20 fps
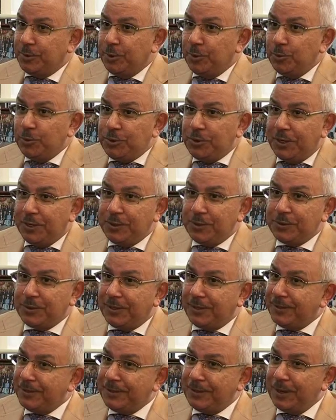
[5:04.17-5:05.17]
the new changes
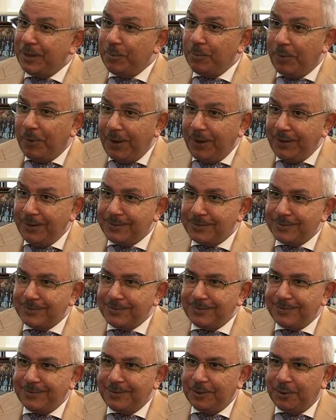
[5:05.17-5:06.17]
that are taking place,
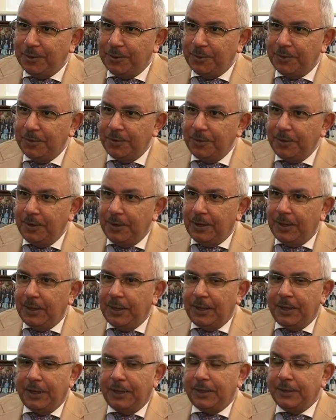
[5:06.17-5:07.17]

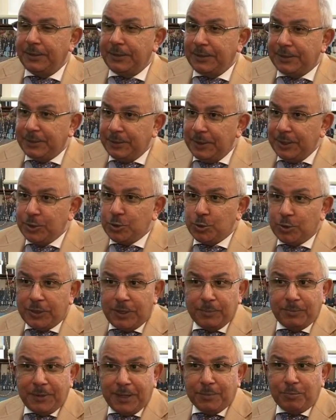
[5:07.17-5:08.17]
it needs to
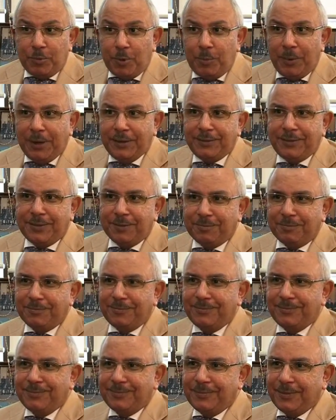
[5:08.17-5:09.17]
keep that momentum,
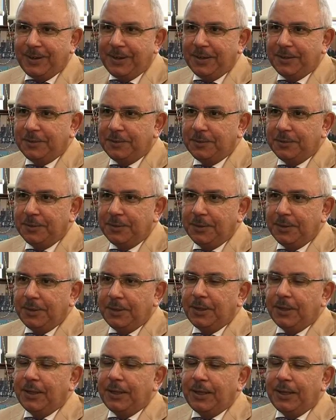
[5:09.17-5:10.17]
right?
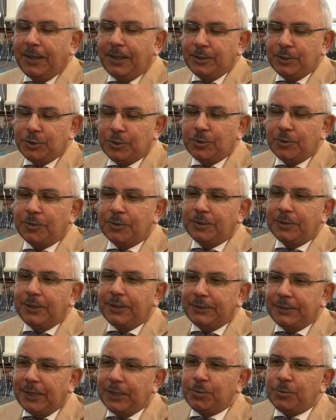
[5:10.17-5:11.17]
And so
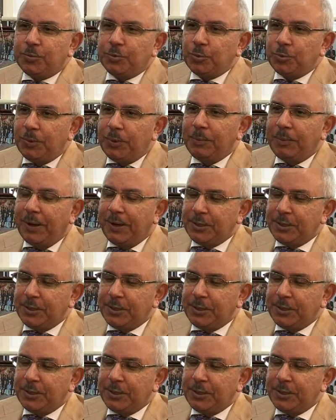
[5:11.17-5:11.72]
that would be my